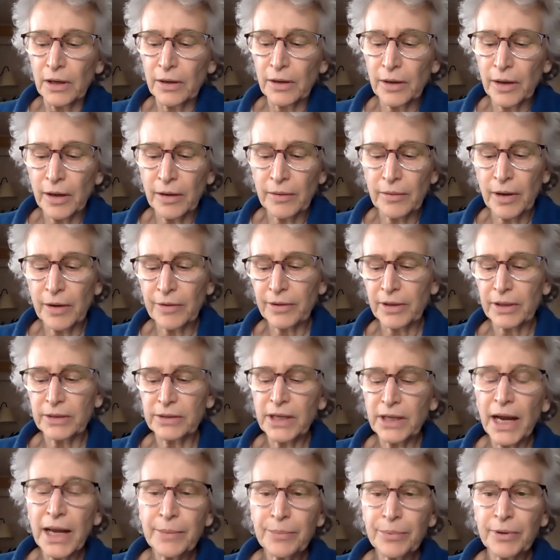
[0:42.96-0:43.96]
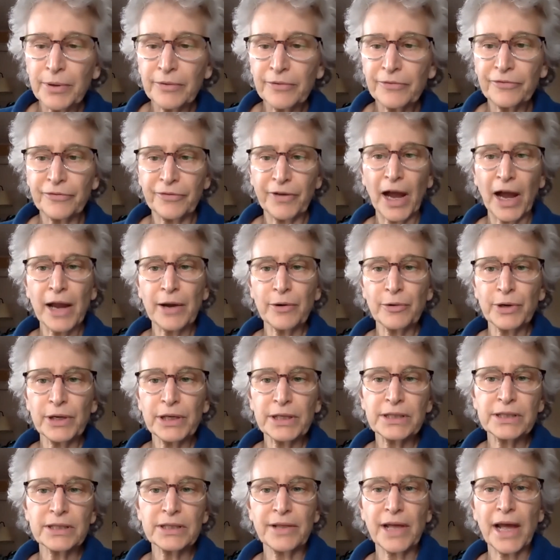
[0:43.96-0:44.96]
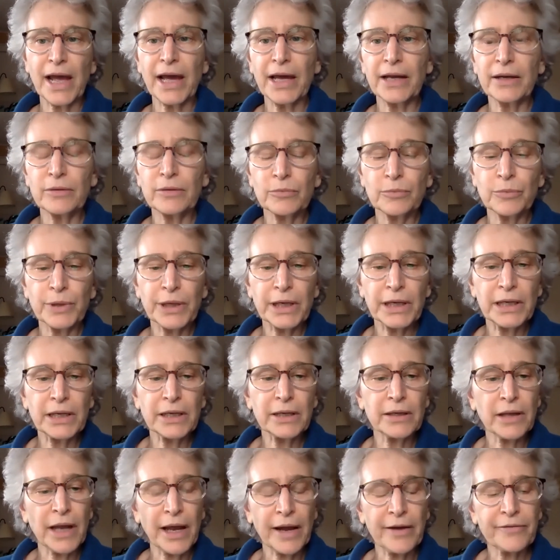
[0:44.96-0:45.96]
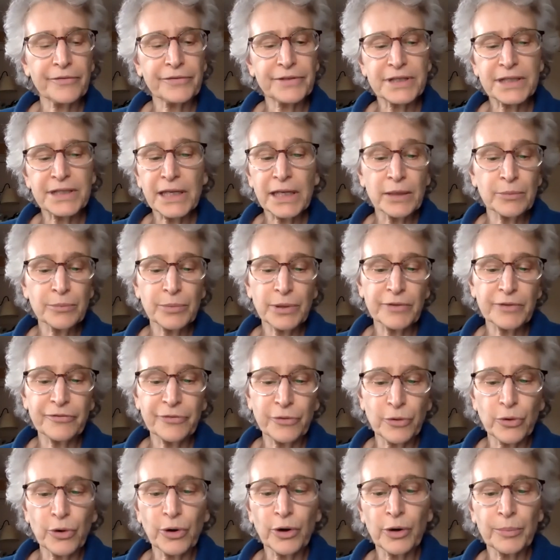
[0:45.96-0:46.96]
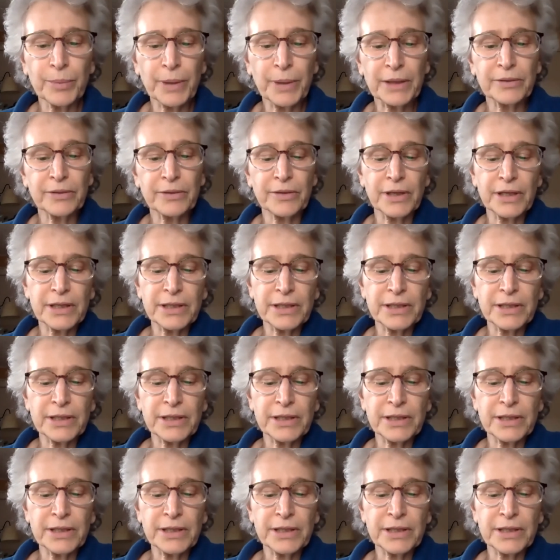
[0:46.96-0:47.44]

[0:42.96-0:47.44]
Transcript: a type of virus that we have seen before, but this